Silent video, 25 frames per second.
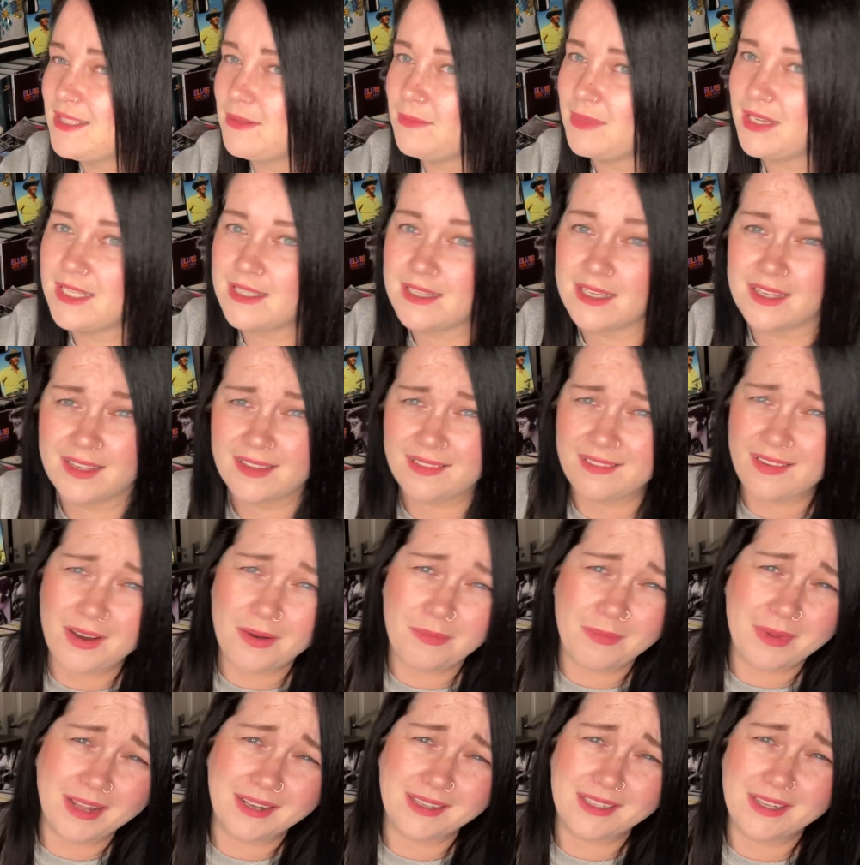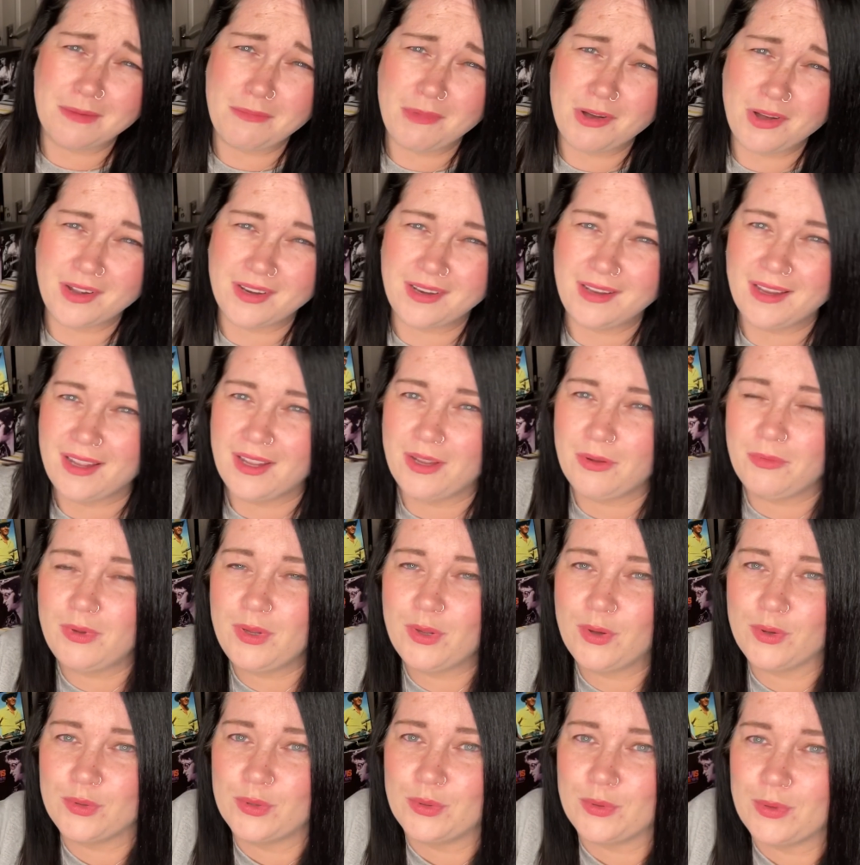amazing. Guitar man, come on, we
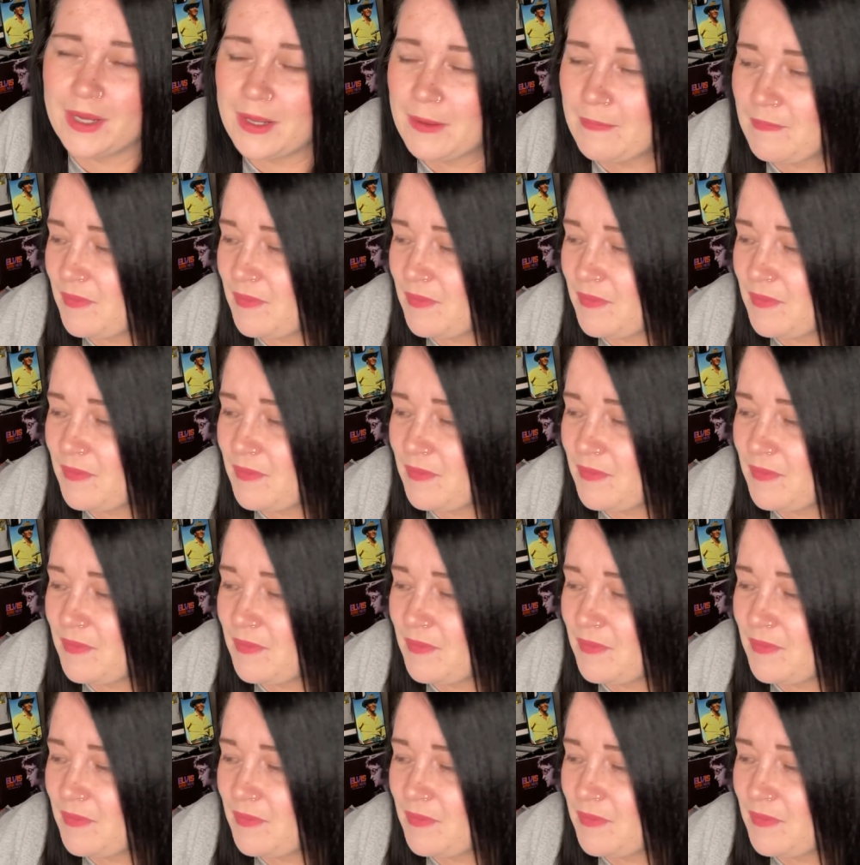all know it